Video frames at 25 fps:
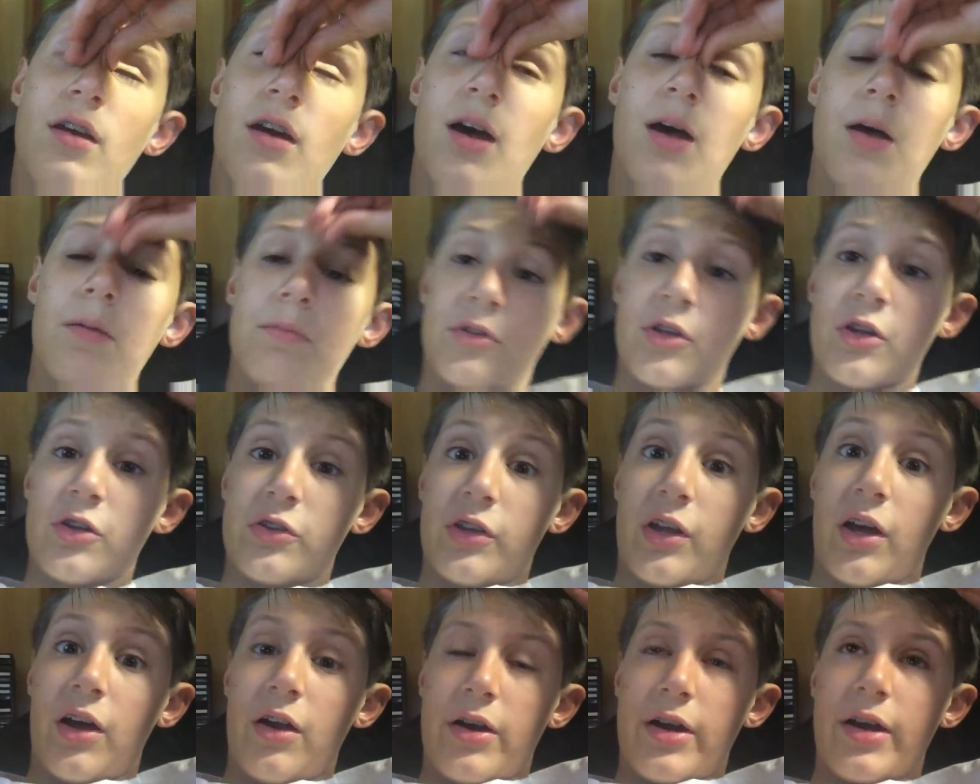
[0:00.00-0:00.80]
I'm so
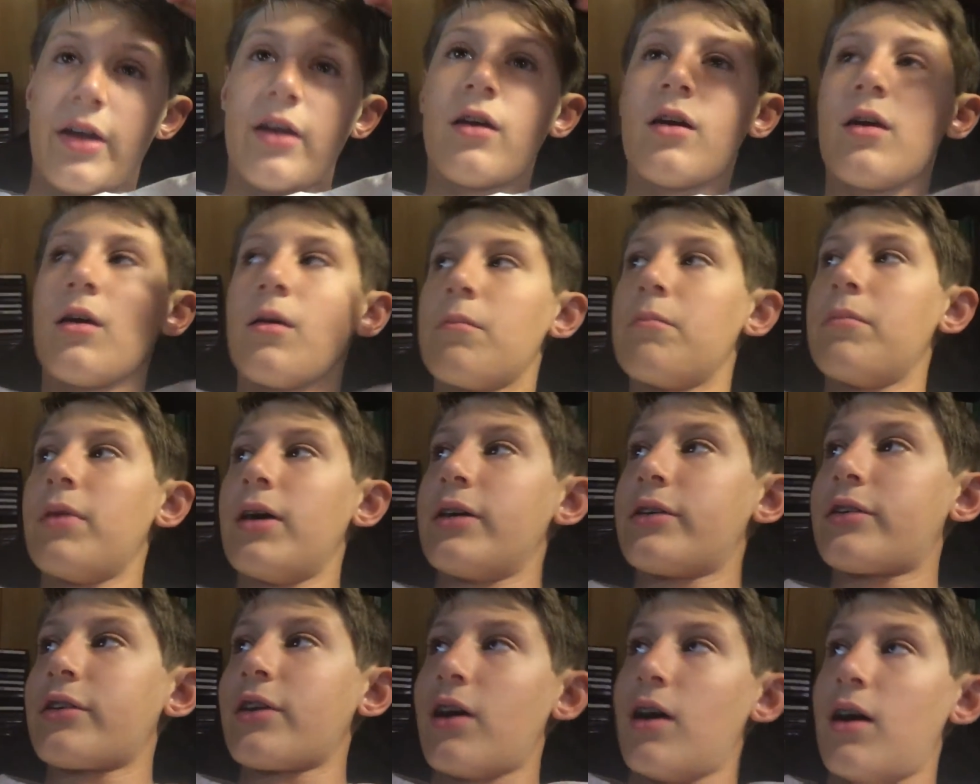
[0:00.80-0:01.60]
sorry.
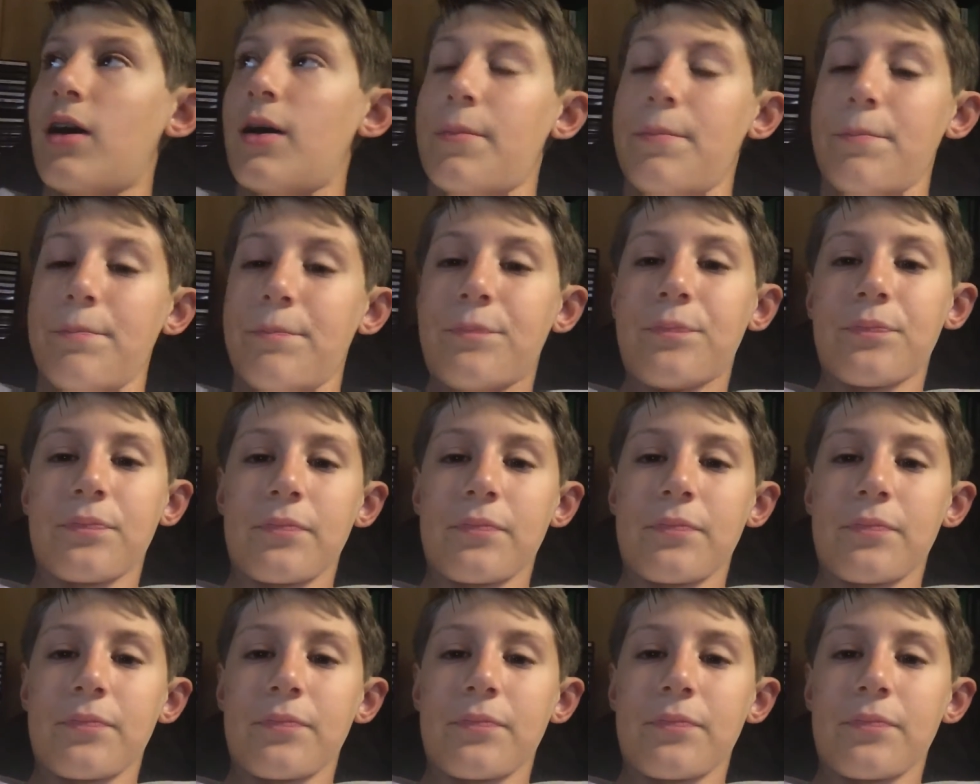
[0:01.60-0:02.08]
But yeah,